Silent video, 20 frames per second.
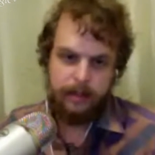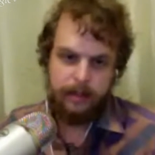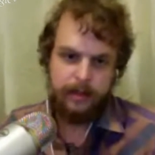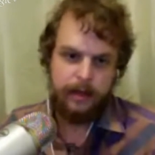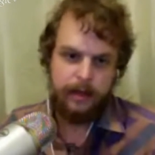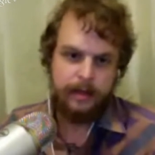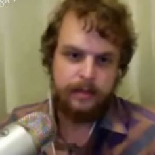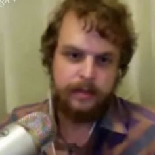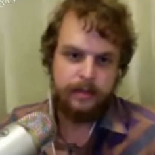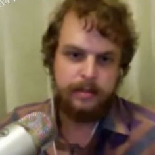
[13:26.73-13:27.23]

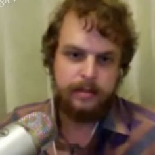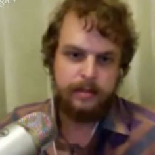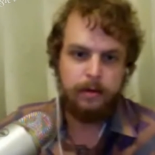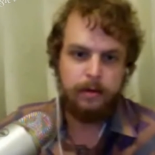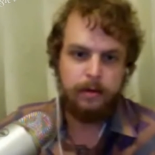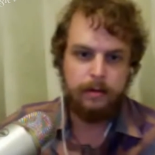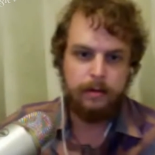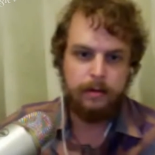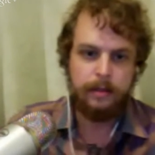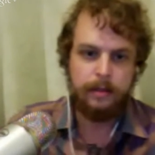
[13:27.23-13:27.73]
that it's
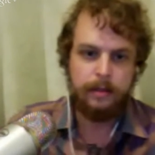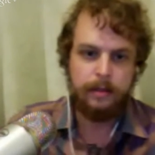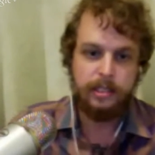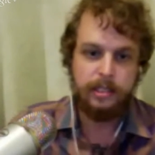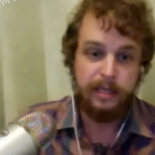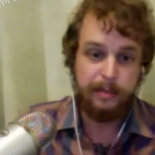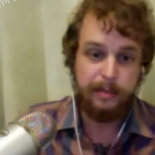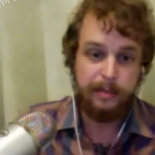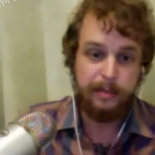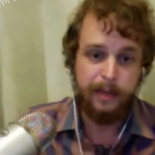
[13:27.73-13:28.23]
totally
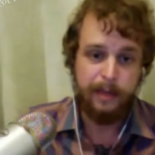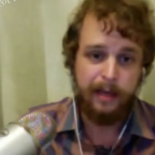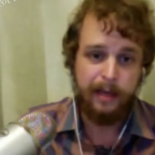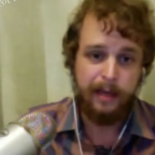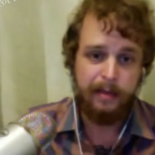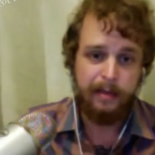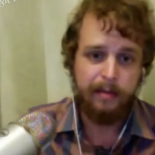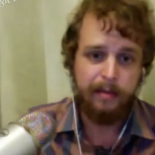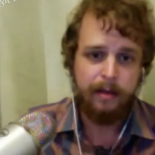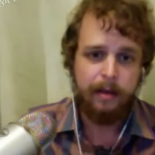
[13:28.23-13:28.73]

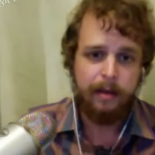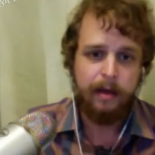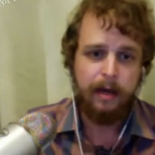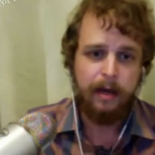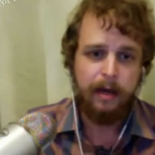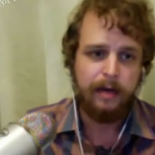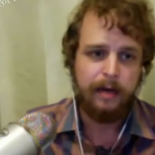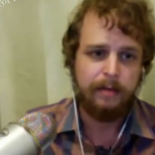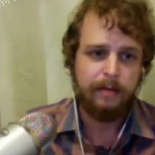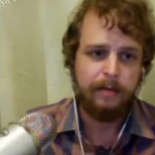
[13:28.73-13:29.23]
legitimate
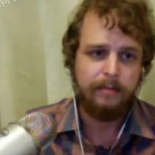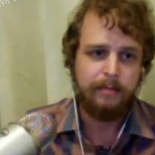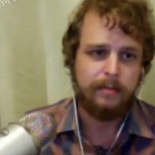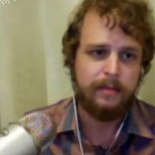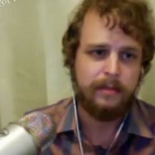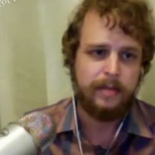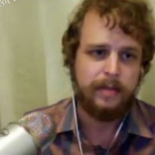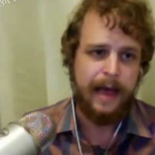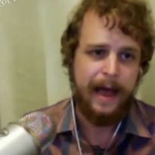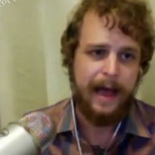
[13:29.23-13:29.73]
to
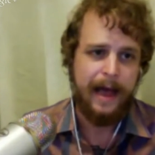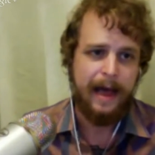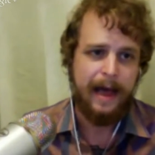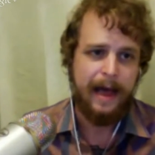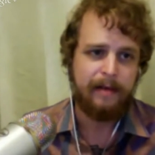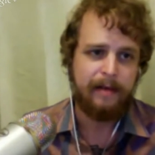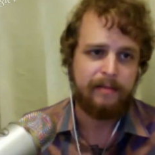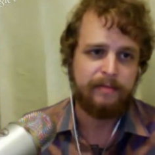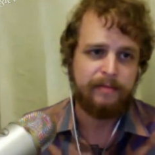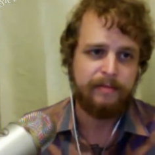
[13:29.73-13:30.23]

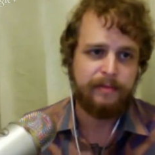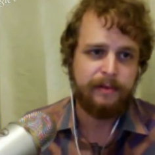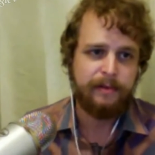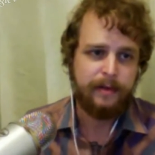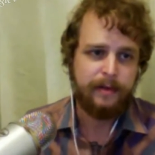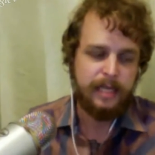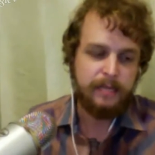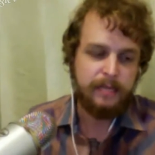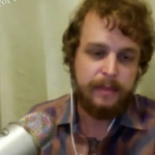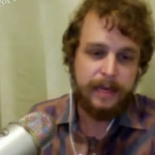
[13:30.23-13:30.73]
have,
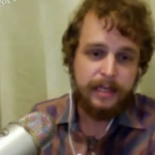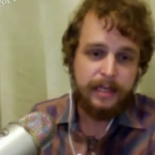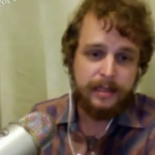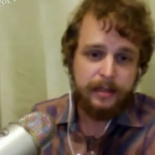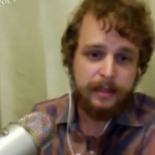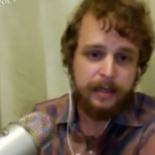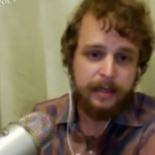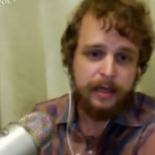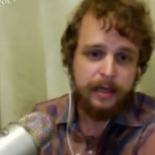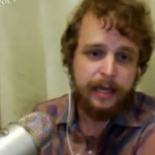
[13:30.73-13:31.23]

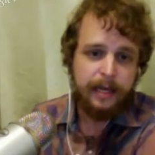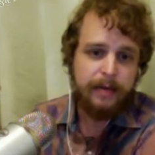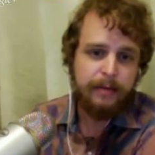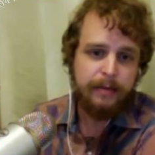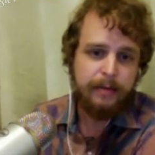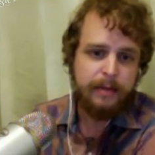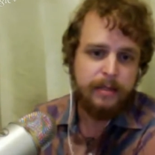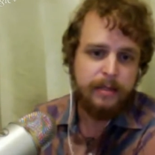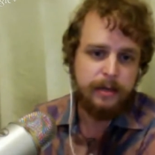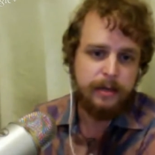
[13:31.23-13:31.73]
especially,
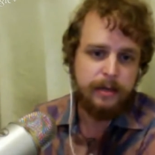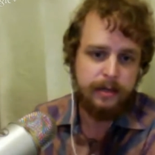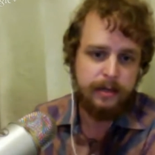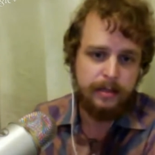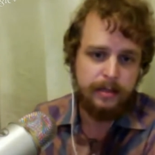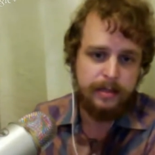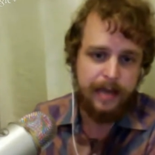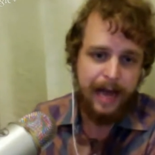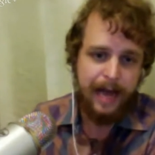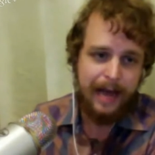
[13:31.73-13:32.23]
again, with
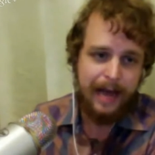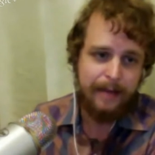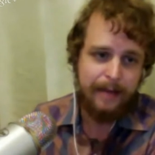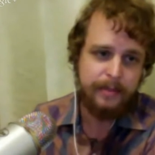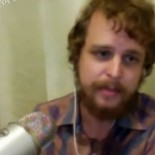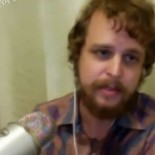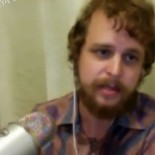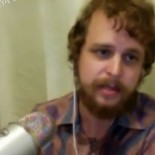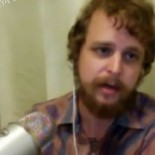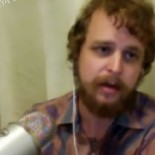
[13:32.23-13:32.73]
certain
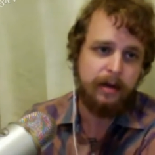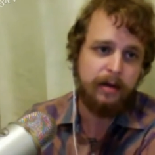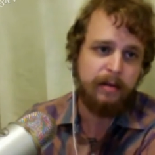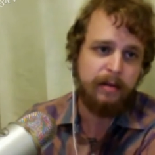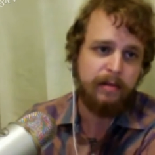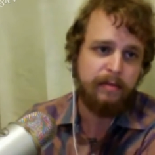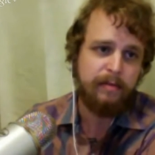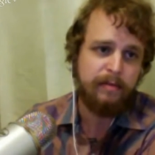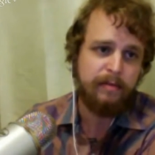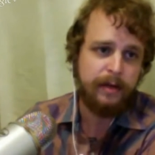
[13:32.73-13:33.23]
types
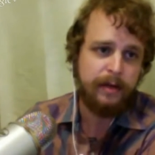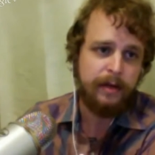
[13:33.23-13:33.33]
of